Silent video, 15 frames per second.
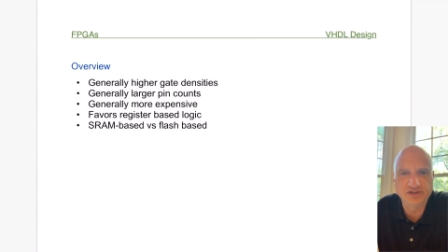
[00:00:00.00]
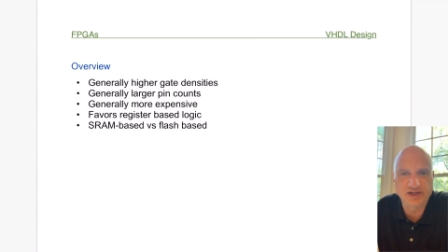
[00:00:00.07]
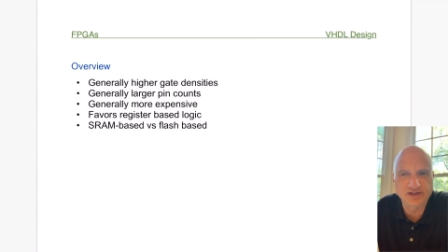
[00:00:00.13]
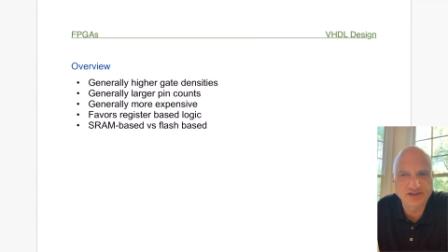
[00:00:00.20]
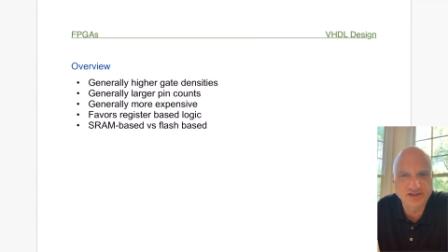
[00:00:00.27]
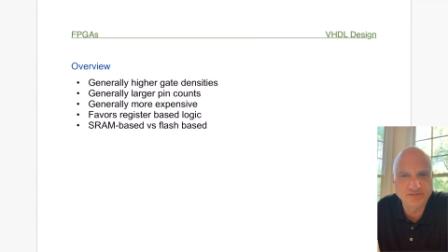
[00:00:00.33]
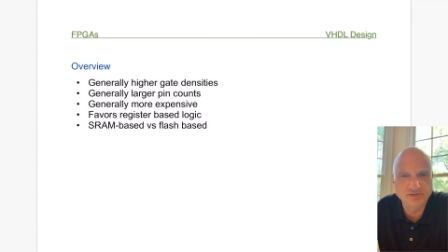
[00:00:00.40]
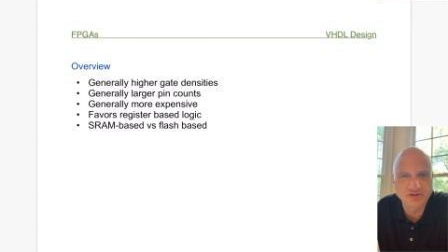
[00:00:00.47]
That
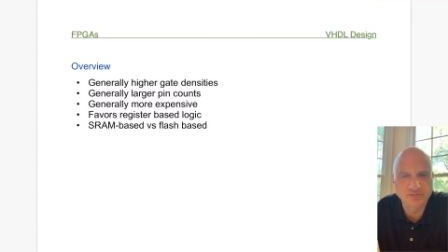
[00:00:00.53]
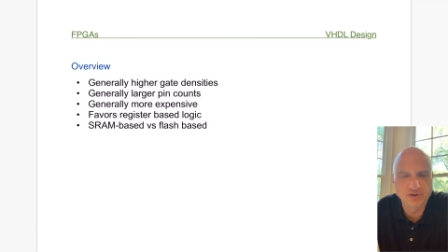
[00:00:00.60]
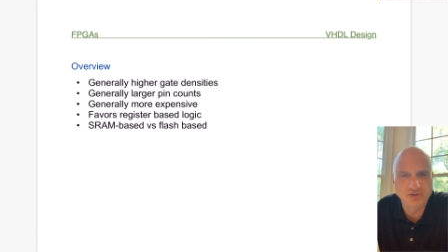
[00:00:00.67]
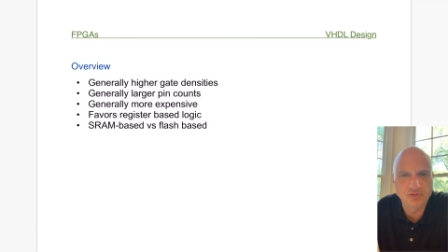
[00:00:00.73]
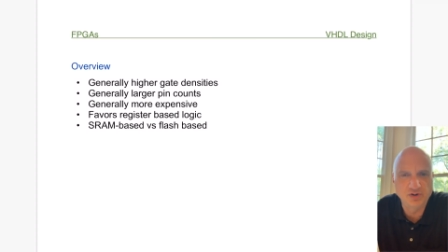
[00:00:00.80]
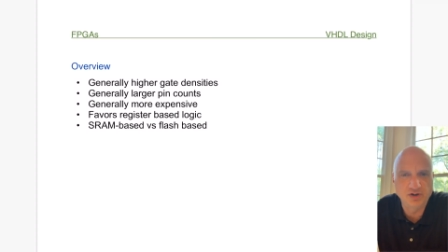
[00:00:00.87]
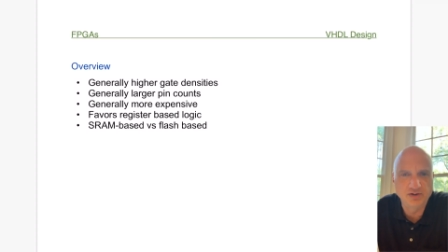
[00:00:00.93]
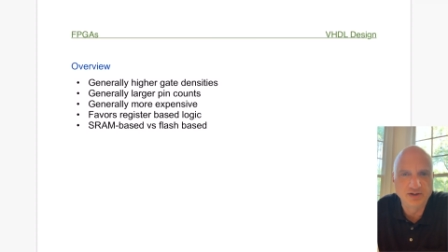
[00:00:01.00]
seems to be
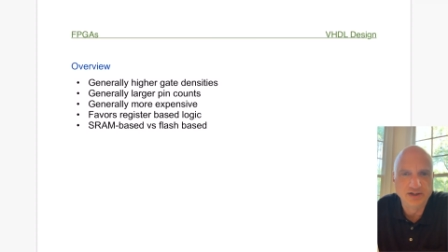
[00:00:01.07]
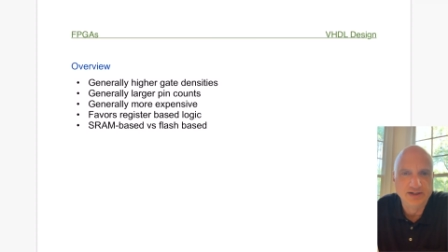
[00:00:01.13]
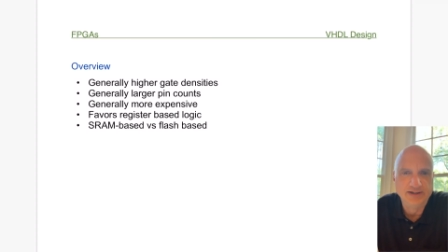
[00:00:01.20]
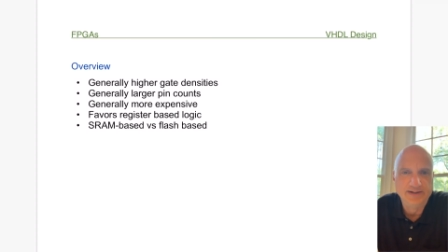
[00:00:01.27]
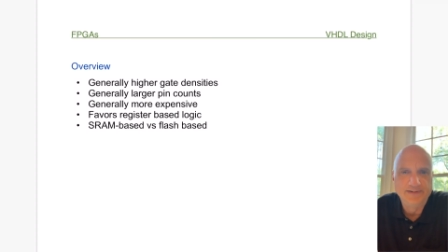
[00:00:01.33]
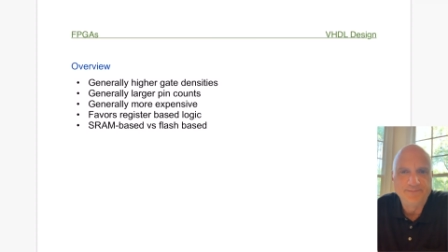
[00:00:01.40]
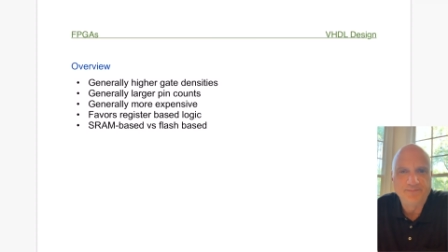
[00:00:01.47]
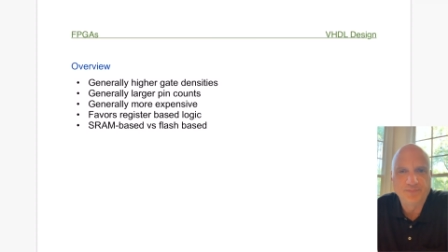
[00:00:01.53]
where
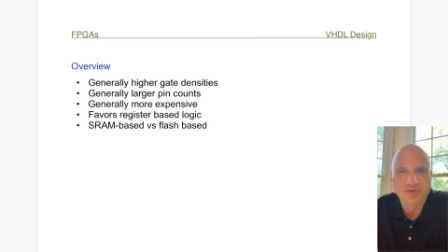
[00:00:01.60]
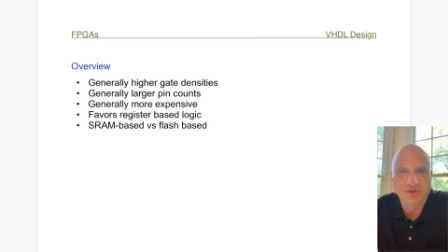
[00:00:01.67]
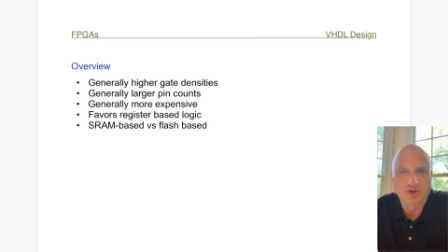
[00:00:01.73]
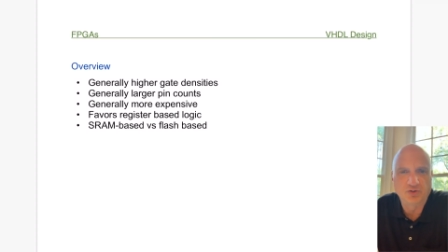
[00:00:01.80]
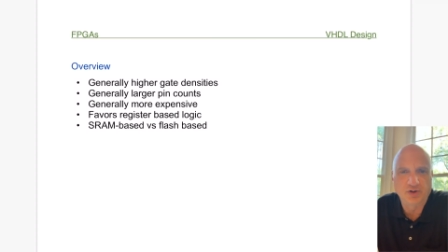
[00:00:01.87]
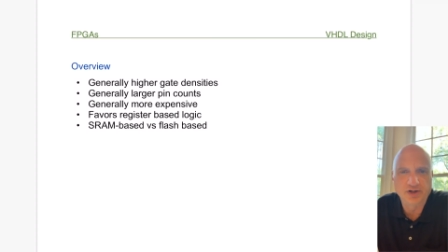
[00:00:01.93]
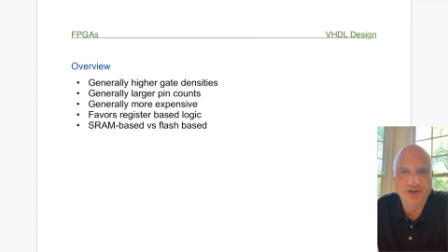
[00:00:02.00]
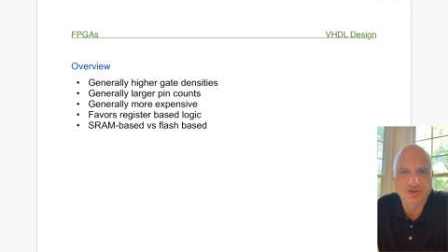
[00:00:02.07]
the
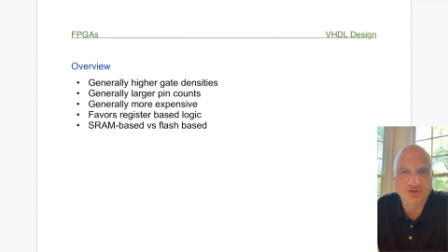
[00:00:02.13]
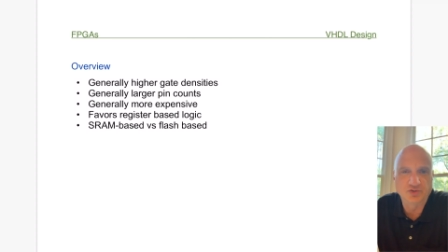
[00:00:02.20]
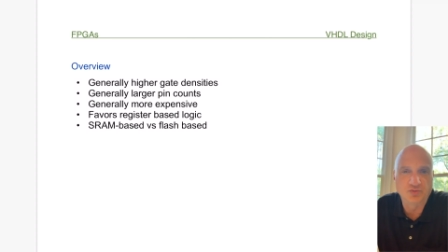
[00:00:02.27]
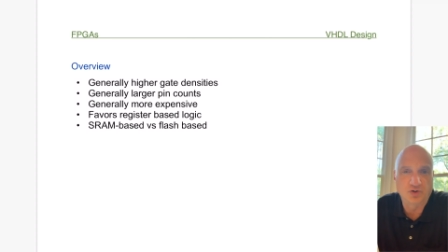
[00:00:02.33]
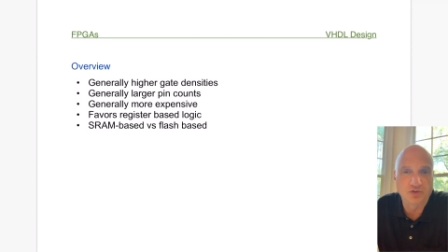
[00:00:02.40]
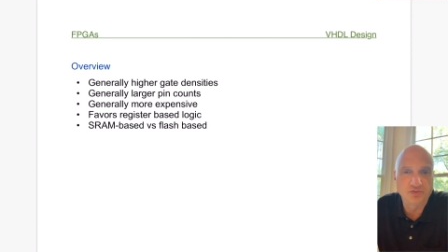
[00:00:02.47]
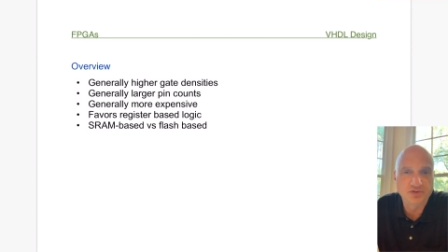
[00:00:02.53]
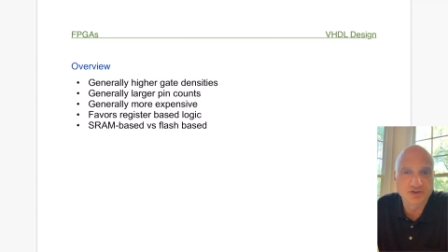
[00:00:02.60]
greatest
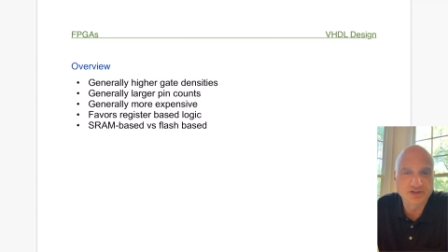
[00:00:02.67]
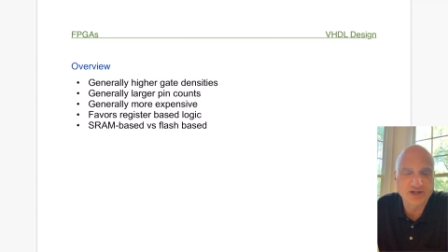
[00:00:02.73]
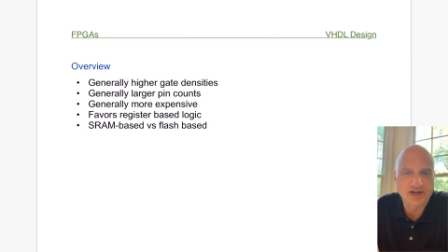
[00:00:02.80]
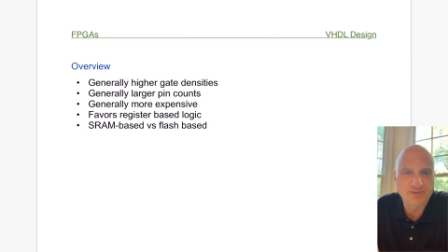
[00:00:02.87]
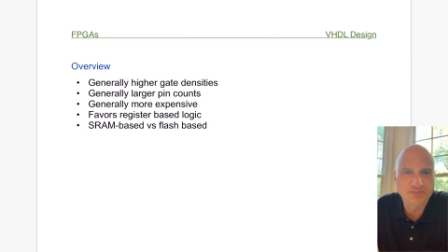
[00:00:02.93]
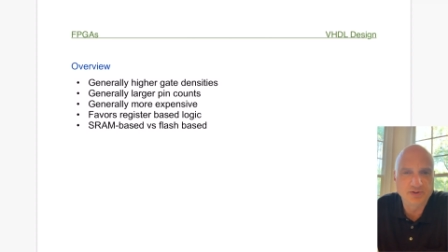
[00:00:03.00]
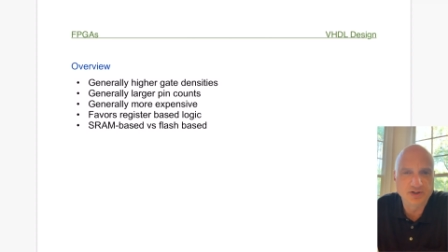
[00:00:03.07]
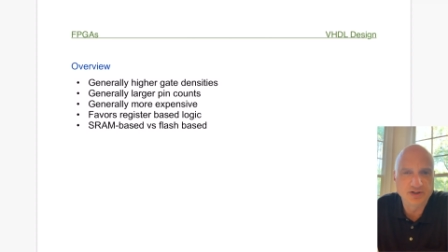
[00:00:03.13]
growth is
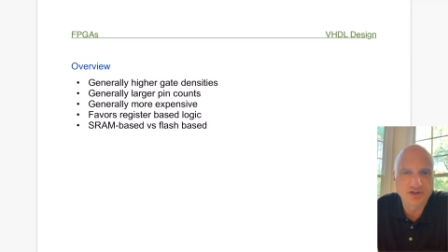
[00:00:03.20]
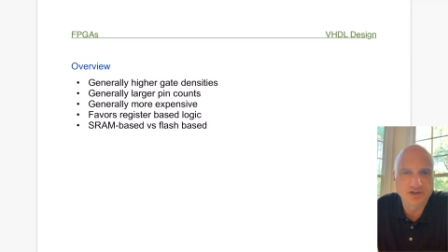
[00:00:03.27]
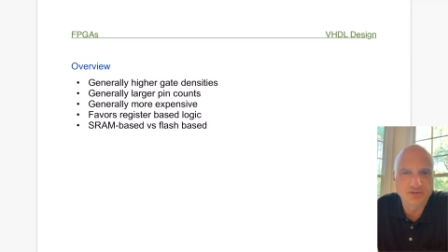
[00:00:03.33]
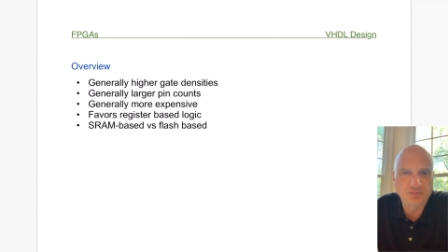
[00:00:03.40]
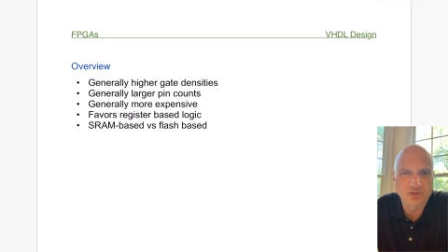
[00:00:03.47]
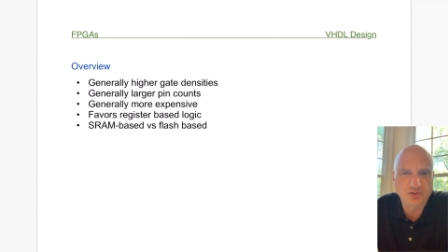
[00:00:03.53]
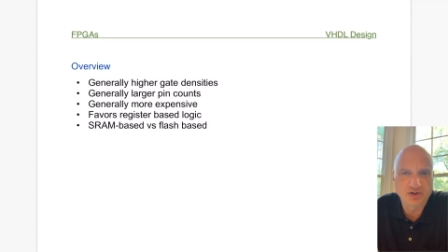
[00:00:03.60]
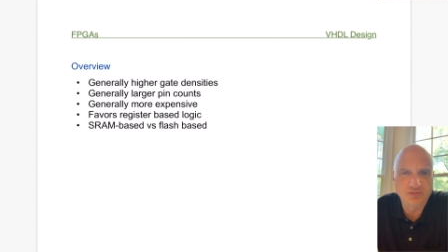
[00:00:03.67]
happening
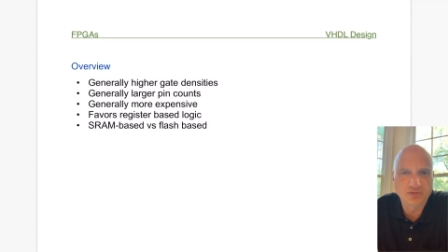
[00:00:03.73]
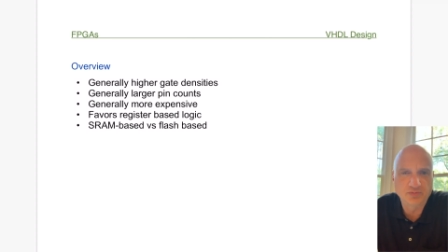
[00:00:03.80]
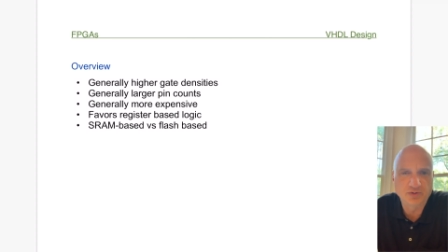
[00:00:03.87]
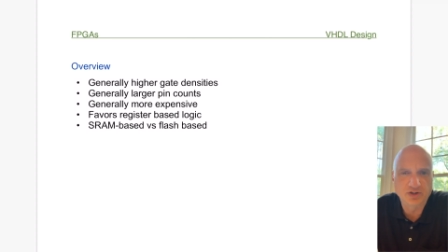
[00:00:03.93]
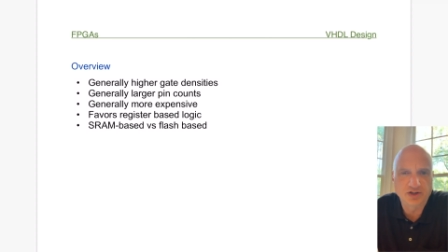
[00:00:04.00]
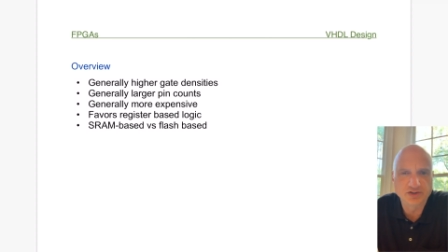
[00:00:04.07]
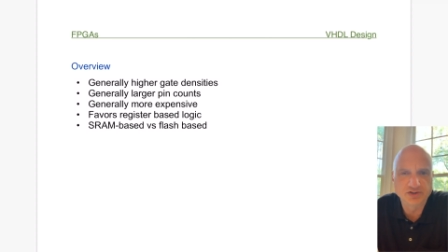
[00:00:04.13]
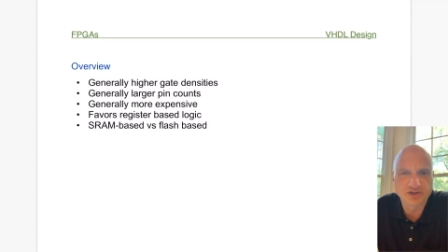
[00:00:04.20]
in programmable
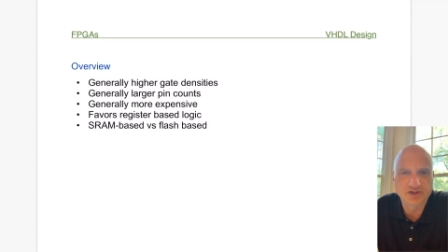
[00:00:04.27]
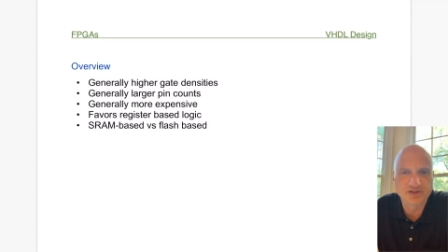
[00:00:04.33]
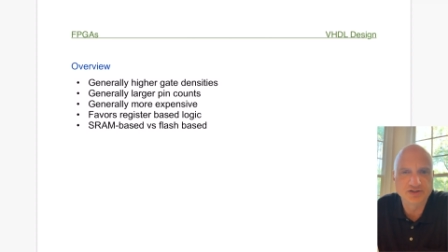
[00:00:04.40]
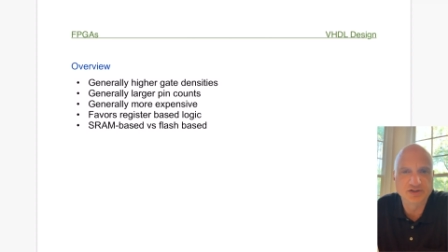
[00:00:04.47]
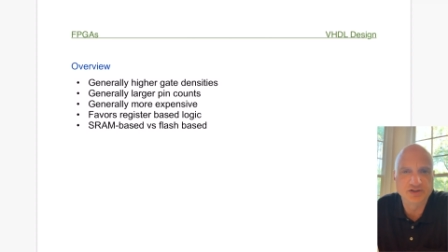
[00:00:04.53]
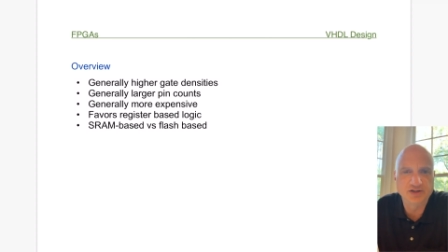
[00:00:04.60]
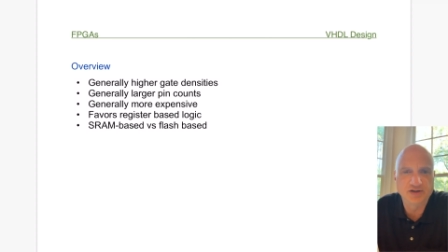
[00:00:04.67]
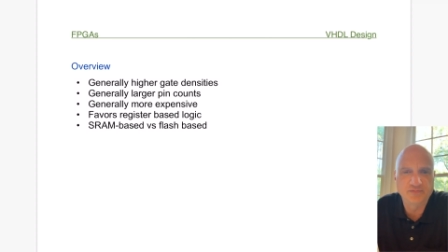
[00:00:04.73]
logic, is
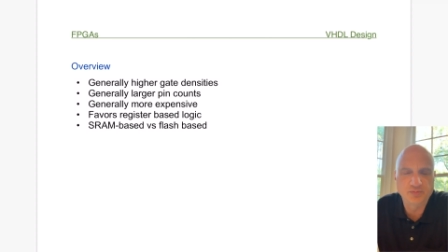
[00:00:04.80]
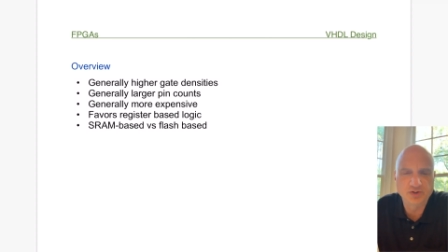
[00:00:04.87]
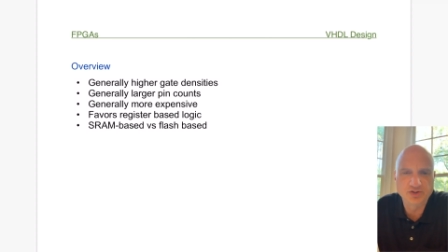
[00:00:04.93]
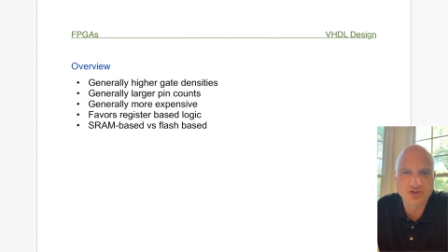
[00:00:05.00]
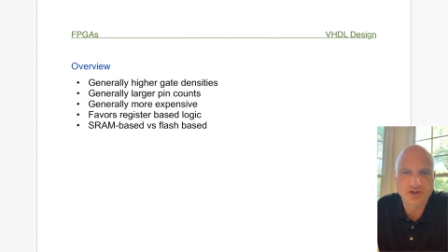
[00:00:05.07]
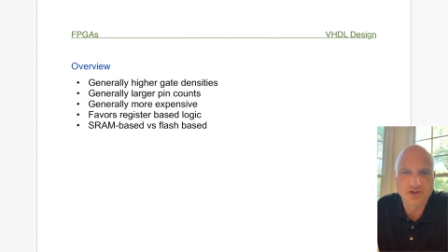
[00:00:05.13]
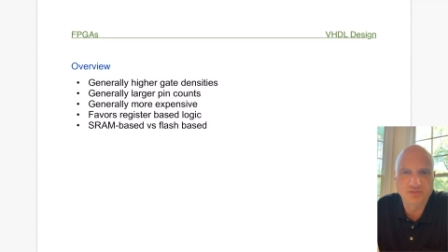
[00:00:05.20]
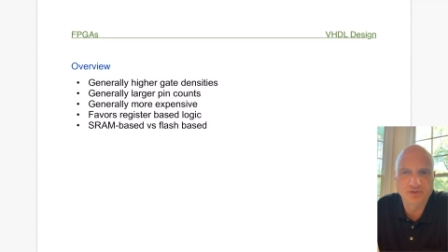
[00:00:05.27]
in the
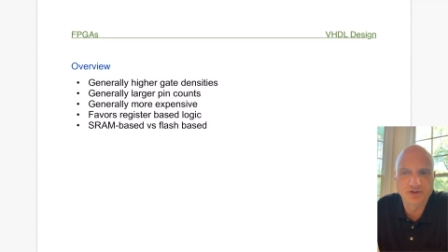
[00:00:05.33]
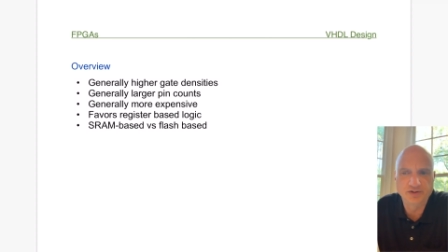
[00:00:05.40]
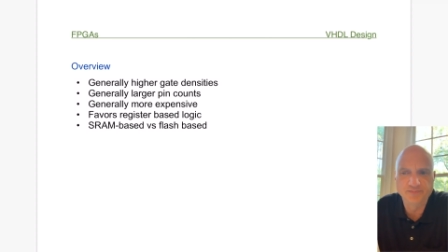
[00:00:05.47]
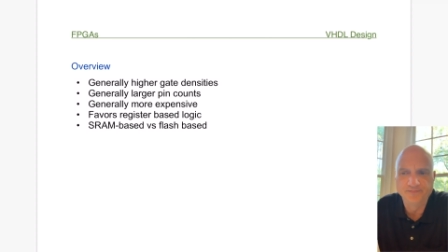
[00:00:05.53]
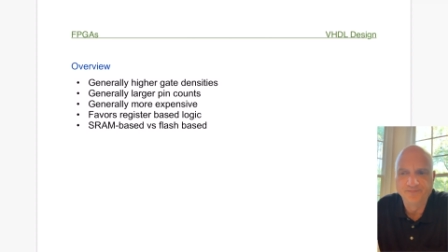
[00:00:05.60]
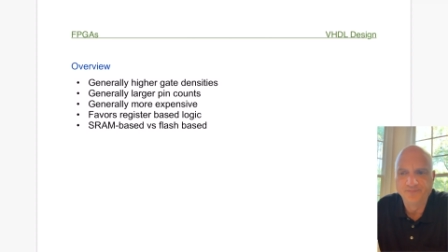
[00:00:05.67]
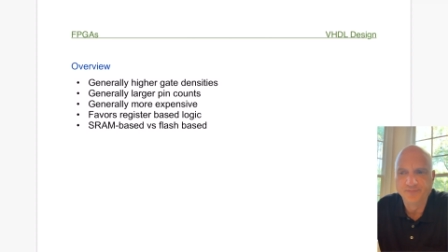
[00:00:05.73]
FPGA arena.